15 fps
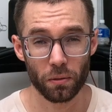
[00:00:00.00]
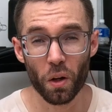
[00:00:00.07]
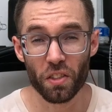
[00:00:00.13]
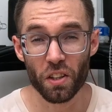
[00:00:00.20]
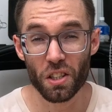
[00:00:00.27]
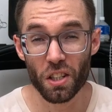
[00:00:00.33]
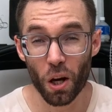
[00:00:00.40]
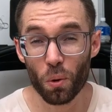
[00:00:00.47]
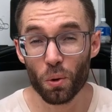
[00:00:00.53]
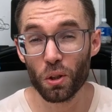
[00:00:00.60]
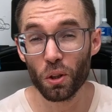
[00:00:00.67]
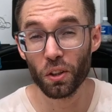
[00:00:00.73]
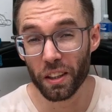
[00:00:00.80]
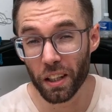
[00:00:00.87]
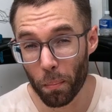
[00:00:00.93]
with the
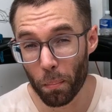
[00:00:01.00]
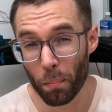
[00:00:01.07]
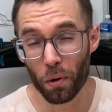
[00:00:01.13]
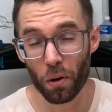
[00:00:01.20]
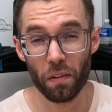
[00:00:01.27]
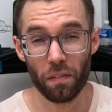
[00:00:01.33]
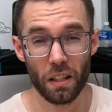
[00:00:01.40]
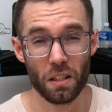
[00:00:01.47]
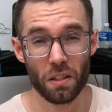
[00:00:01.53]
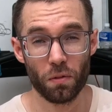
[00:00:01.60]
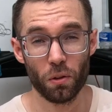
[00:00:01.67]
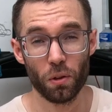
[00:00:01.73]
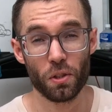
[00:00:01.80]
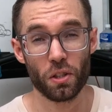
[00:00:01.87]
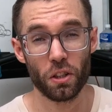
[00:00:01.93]
total number of
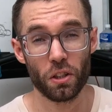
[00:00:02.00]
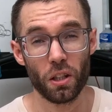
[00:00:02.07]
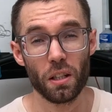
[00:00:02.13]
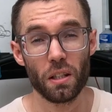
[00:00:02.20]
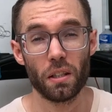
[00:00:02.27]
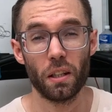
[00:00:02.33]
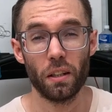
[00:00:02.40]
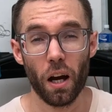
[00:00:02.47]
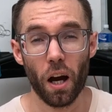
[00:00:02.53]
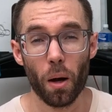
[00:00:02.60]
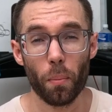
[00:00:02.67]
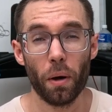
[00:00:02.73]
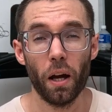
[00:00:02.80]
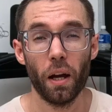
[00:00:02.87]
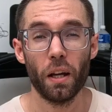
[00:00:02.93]
intervals adjusted
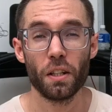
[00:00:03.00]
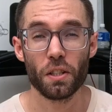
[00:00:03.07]
up